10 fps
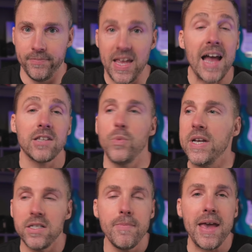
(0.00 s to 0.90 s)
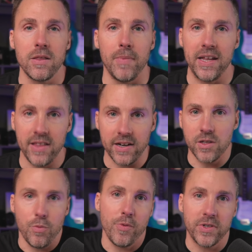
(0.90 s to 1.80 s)
Yes, we need to make the money. That is
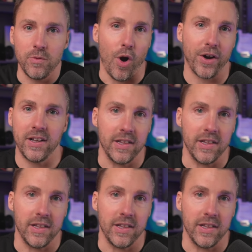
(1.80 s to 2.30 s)
the purpose of marketing.